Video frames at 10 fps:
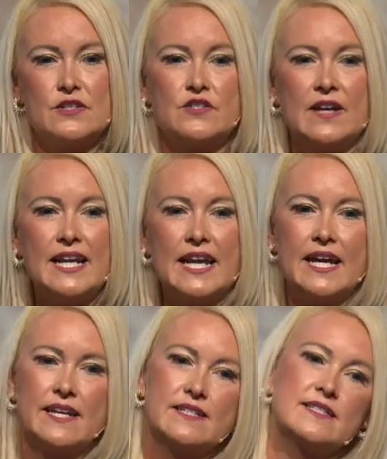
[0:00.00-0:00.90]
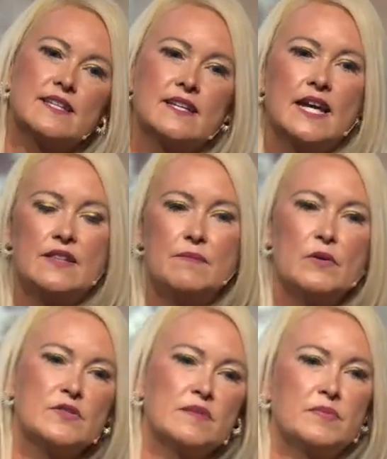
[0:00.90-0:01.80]
to straight A's and the
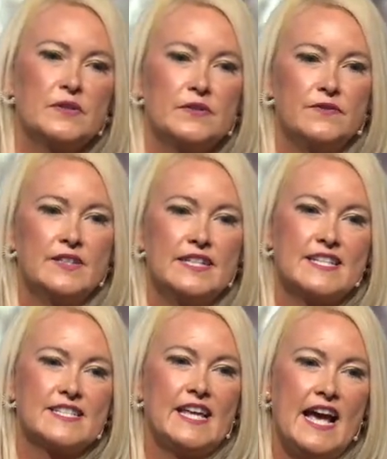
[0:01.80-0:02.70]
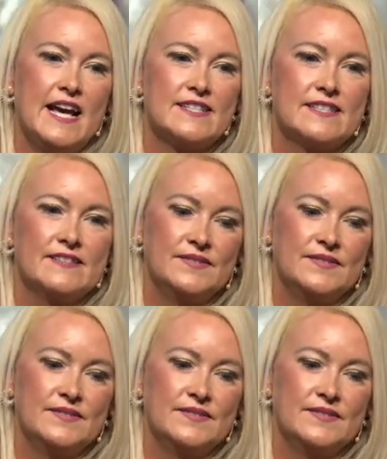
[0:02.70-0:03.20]
most improved in his class.